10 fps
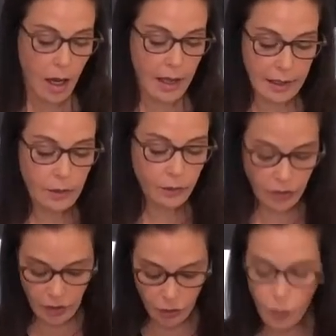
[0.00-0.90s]
And I don't
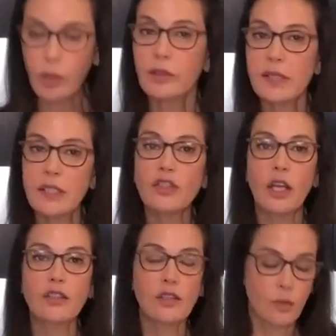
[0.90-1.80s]
think you will see
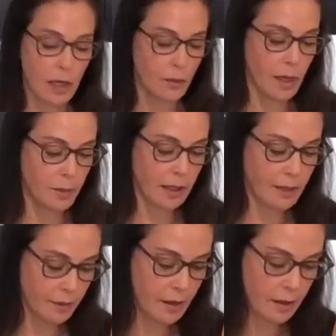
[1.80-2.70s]
changes right away, but
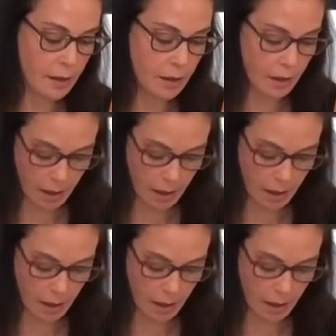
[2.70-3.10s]
I think